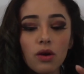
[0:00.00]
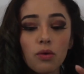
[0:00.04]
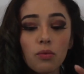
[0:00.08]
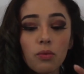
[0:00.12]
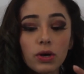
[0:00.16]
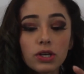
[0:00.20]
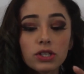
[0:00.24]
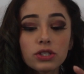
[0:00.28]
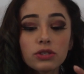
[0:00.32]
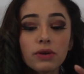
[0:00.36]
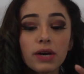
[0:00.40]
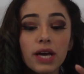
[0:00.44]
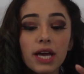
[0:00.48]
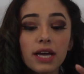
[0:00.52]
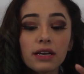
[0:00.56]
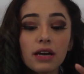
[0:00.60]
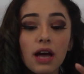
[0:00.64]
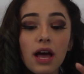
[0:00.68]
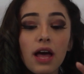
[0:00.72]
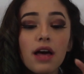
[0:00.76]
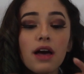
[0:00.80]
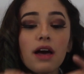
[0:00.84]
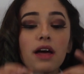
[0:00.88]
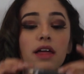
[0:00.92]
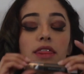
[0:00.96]
We're
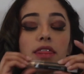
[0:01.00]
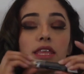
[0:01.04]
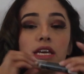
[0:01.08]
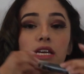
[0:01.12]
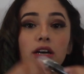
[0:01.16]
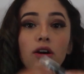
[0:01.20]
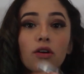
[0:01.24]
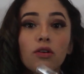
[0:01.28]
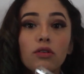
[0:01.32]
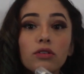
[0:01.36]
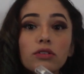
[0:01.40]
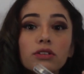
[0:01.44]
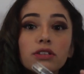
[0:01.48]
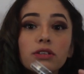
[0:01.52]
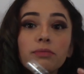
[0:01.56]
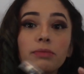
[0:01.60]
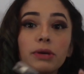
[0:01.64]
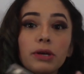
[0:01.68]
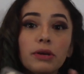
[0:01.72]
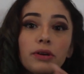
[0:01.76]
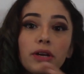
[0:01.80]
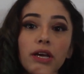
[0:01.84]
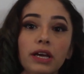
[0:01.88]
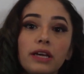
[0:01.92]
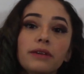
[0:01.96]
doing the Ulta
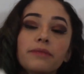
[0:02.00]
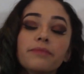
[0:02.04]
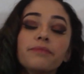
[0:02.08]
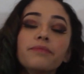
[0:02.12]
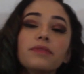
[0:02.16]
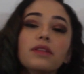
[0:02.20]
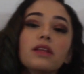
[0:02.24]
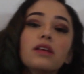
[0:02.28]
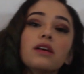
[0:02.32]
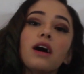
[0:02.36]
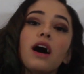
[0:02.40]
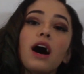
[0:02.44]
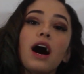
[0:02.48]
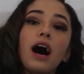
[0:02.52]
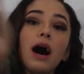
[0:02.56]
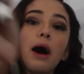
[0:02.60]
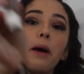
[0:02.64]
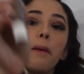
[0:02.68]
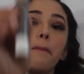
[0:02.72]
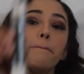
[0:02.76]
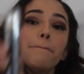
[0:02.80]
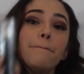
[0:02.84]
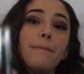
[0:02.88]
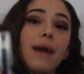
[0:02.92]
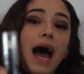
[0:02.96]
Beauty
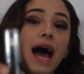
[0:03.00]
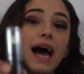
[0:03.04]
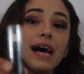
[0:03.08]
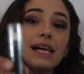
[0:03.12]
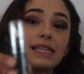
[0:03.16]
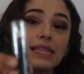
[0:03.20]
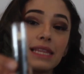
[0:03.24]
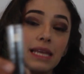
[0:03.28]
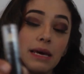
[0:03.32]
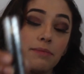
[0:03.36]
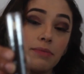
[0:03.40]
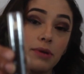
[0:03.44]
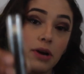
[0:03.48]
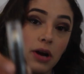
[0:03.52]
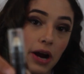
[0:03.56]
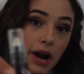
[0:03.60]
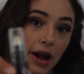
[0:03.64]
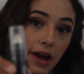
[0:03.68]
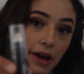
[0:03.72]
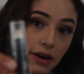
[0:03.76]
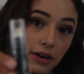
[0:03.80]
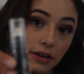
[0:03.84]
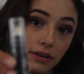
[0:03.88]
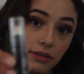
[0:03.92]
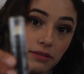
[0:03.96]
matte lip
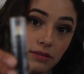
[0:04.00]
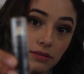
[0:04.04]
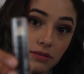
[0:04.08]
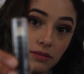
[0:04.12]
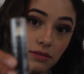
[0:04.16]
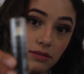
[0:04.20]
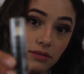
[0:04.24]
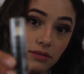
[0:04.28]
crayon.